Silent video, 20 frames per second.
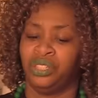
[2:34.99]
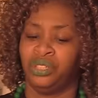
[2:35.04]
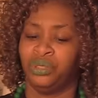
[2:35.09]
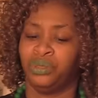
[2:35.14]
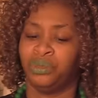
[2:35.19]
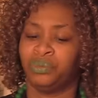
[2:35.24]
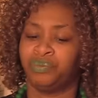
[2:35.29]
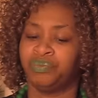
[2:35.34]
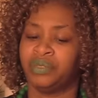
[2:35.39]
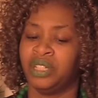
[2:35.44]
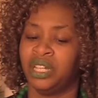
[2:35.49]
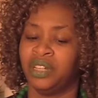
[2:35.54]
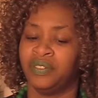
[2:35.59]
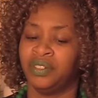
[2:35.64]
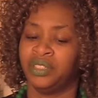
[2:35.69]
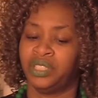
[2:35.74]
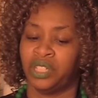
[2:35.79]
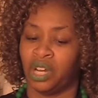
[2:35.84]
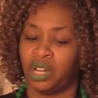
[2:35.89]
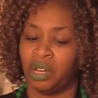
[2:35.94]
to
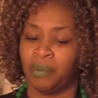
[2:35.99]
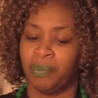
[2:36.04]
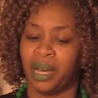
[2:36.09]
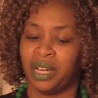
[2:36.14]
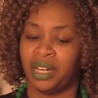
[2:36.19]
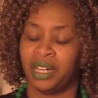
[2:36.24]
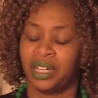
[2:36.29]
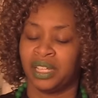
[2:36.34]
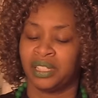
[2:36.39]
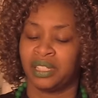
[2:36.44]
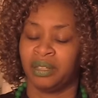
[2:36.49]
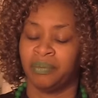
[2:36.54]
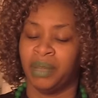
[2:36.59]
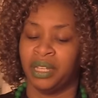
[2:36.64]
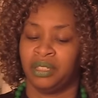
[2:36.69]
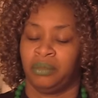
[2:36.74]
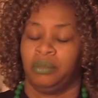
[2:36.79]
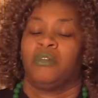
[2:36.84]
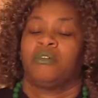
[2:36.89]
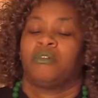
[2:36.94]
even talk about it because it
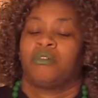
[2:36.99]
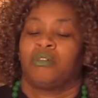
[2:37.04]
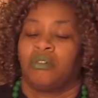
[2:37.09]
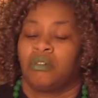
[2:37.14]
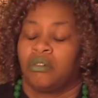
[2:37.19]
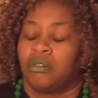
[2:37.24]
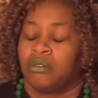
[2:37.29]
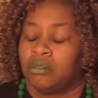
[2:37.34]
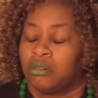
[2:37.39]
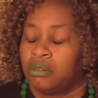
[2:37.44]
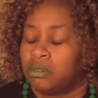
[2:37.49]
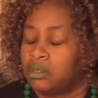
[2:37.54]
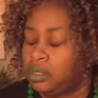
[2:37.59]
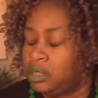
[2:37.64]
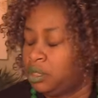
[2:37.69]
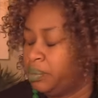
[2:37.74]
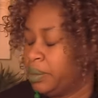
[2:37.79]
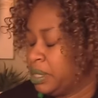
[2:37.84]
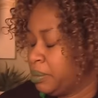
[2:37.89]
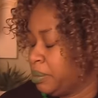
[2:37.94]
makes
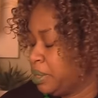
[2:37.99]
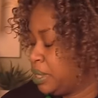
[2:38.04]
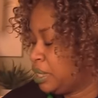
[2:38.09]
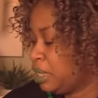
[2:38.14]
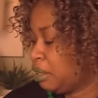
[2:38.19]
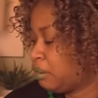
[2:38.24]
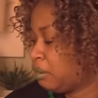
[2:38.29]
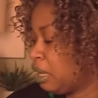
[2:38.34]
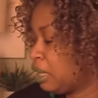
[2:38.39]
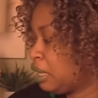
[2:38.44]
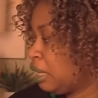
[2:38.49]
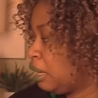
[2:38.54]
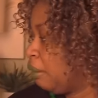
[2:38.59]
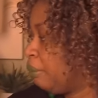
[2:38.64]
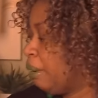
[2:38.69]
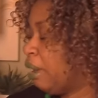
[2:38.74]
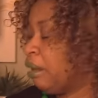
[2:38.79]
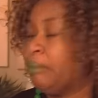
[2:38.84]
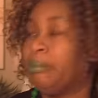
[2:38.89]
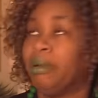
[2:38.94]
just makes me sick when I think
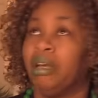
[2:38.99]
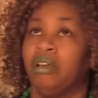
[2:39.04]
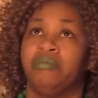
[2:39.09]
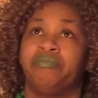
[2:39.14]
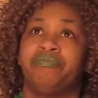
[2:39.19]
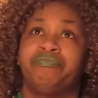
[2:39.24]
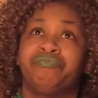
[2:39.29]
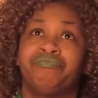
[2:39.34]
about it, but